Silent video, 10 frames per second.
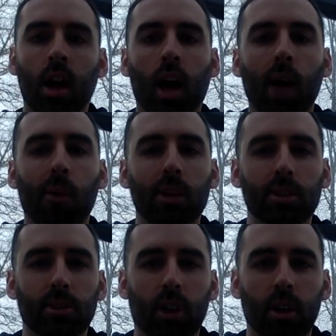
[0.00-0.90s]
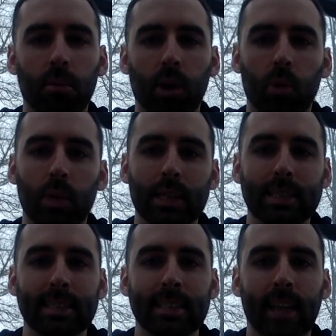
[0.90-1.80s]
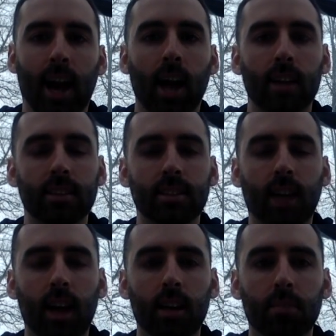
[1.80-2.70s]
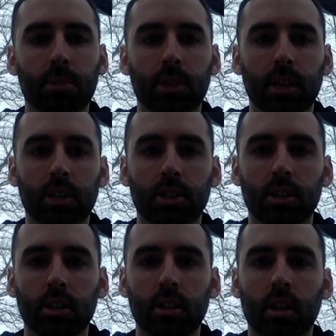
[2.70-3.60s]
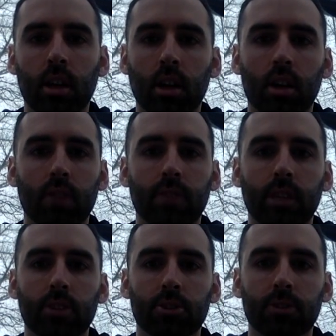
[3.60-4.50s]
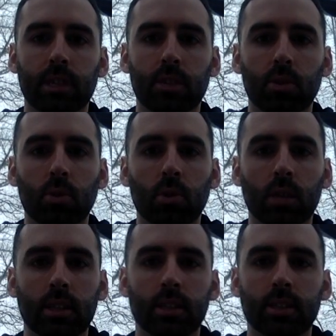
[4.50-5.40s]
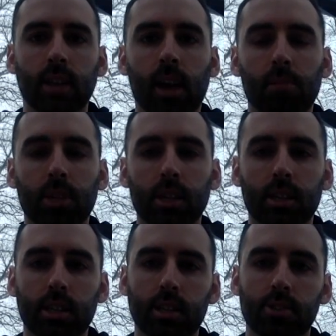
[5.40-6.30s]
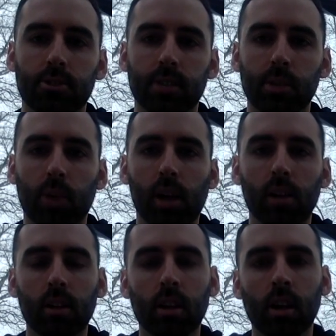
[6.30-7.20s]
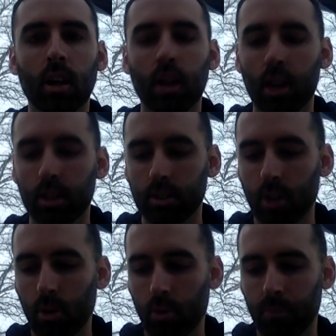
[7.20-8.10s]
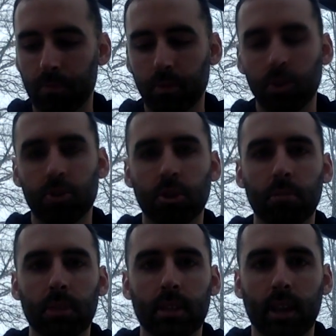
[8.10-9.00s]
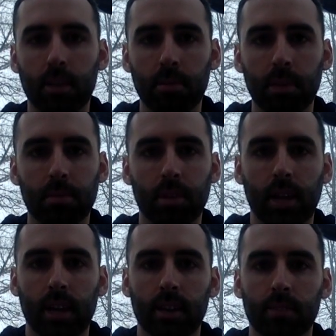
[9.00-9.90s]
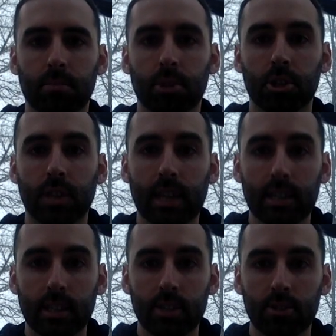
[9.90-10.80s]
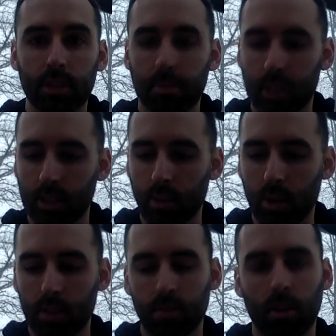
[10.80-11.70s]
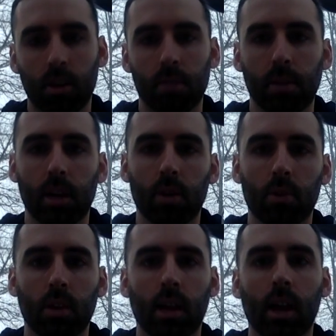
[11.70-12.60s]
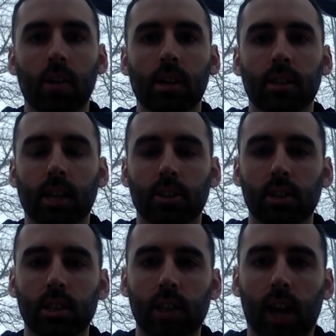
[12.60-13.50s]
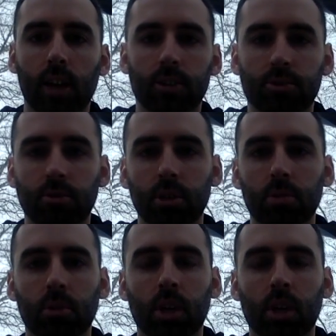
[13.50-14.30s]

I wanted to talk about what it's not. It's not a prediction of injury tool. It does not predict injury well. So you shouldn't be telling people that it predicts injury, because I wanted to talk about how that's actually not true.